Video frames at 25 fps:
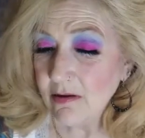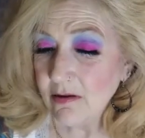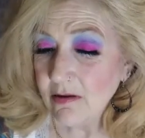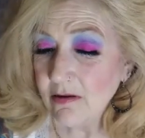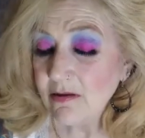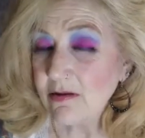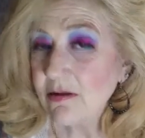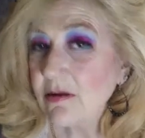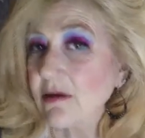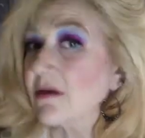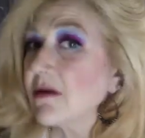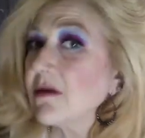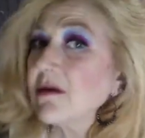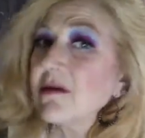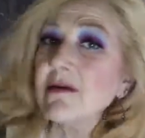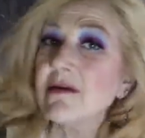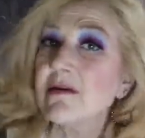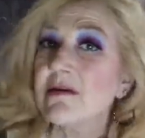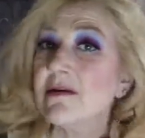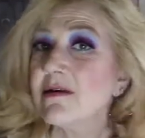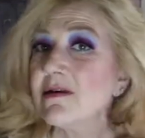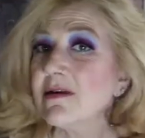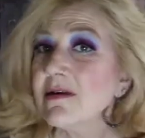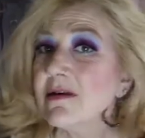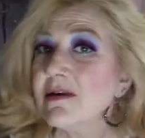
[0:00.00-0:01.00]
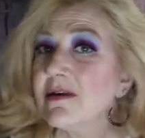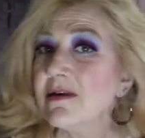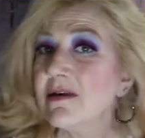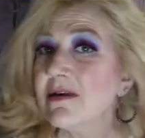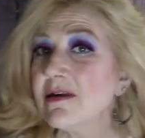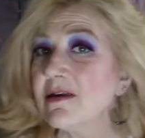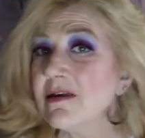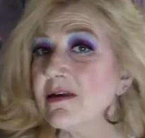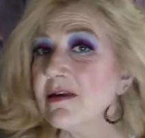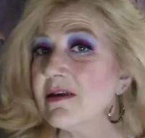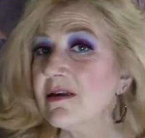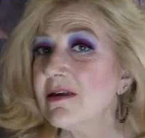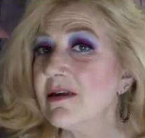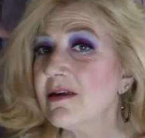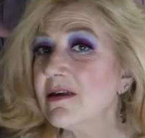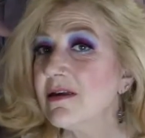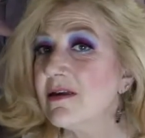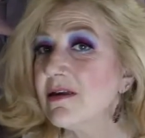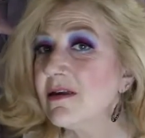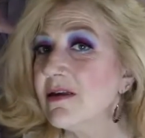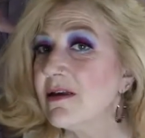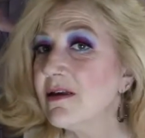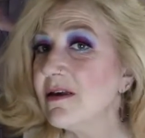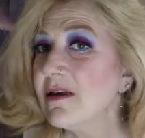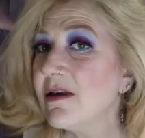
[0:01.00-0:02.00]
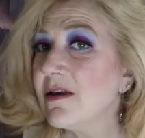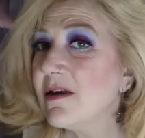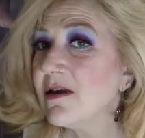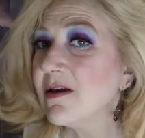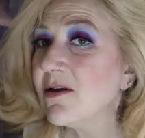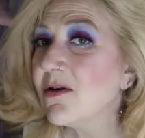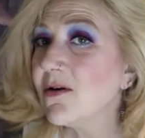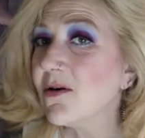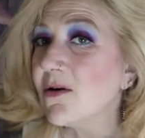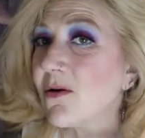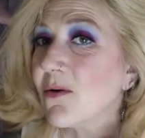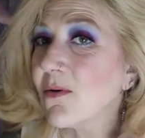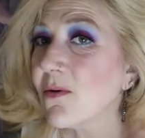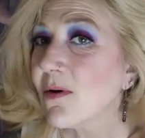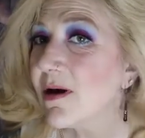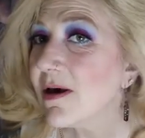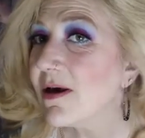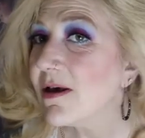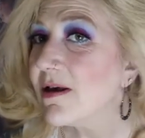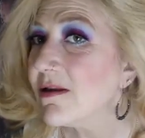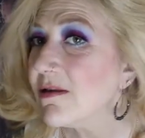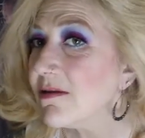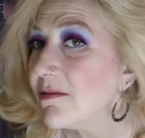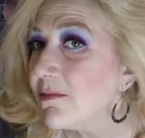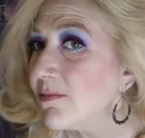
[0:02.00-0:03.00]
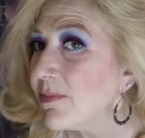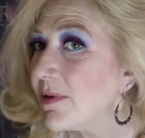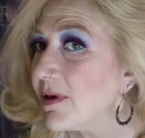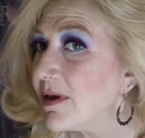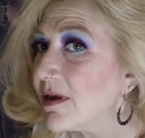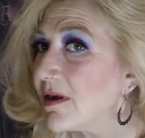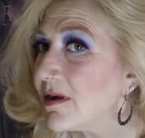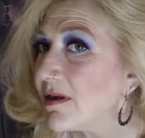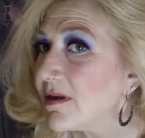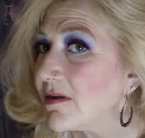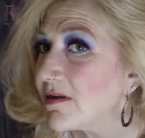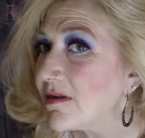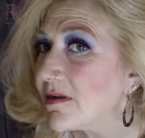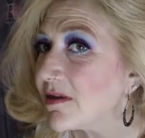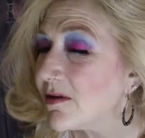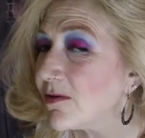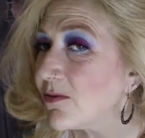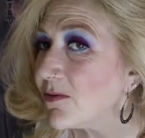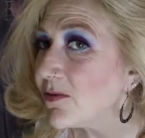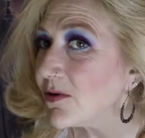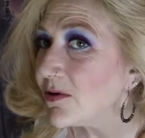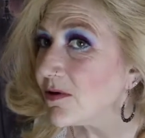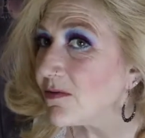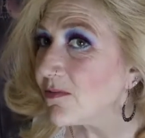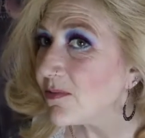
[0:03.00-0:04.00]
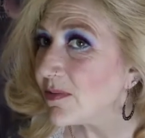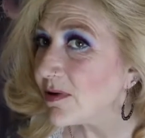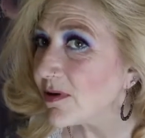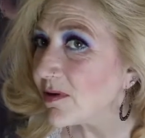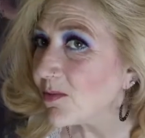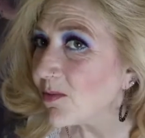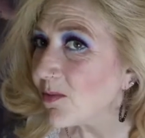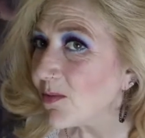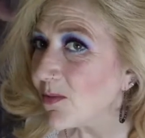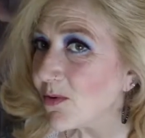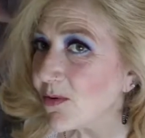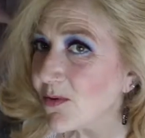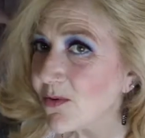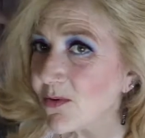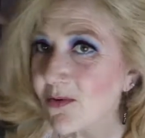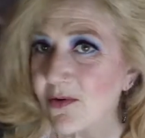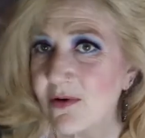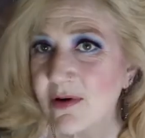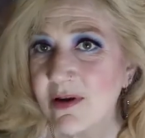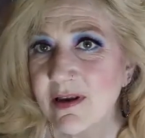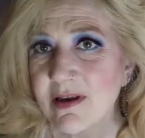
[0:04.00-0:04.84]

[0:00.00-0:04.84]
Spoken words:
So, not quite as big as they would have been worn